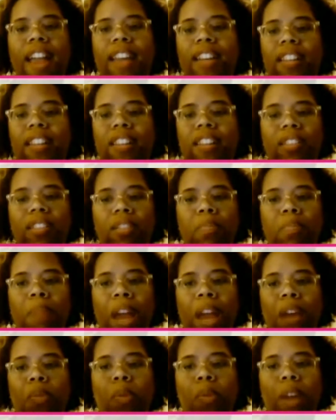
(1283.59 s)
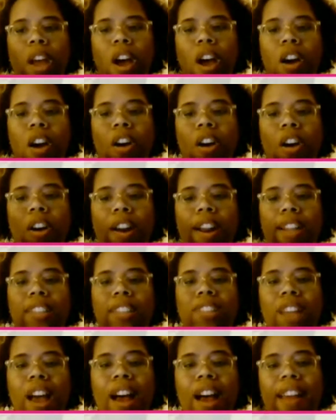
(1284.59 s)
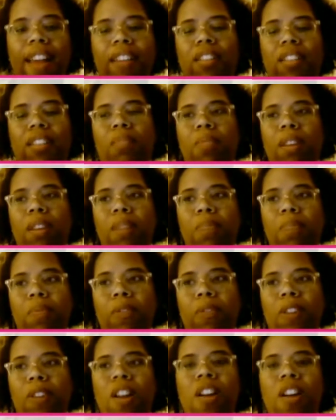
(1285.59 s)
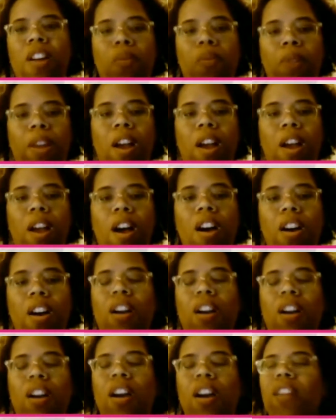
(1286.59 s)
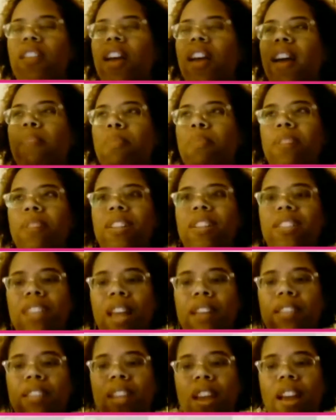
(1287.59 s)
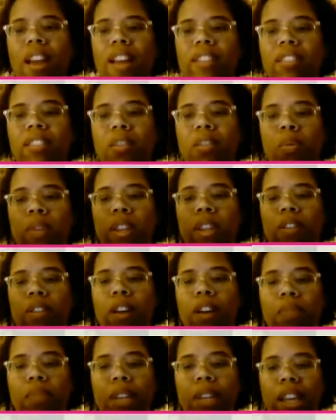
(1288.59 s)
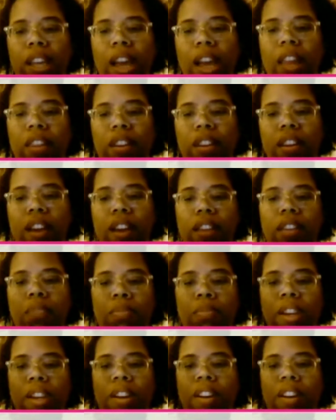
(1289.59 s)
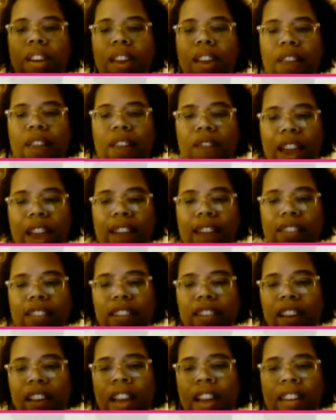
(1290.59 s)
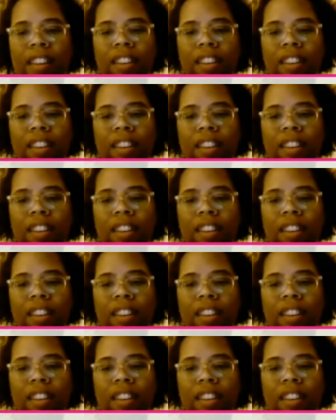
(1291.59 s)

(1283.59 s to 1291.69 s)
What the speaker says: And it doesn't matter. We all are assigned to people. We all have people assigned to us. So when you come together, you have to bring your it factor.